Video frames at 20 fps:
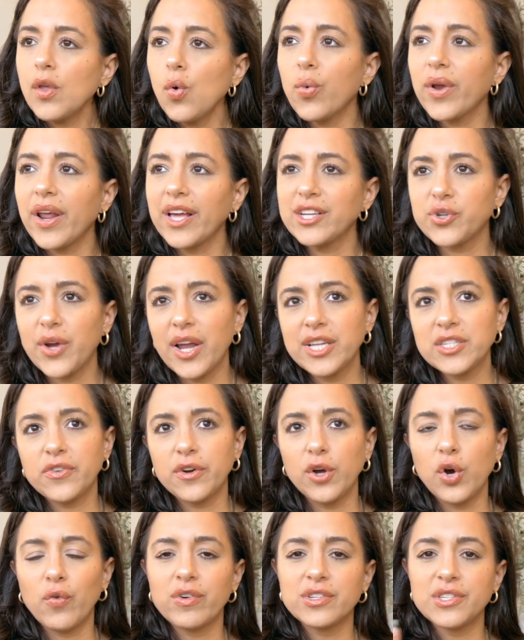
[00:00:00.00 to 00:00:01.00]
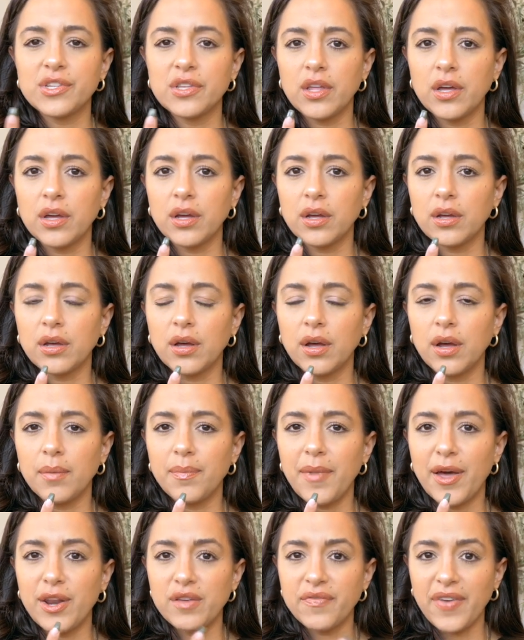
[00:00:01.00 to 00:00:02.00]
when I transferred over to the
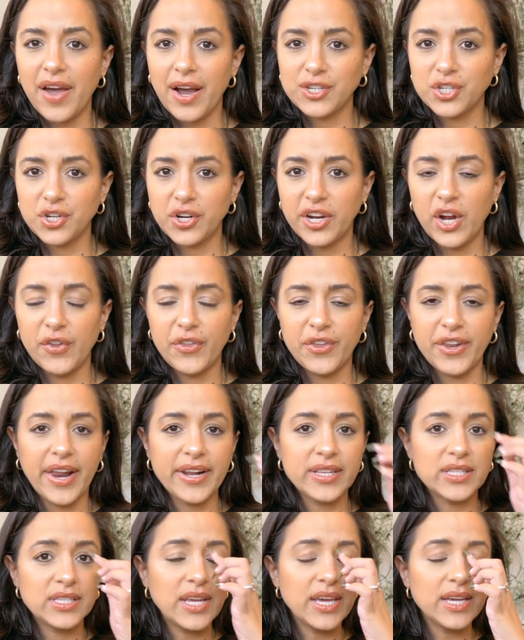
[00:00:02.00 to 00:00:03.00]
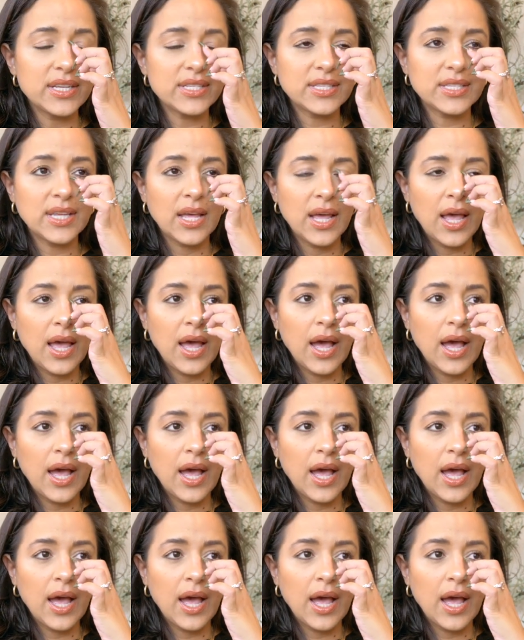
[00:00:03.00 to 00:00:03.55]
manufacturer here in the United States,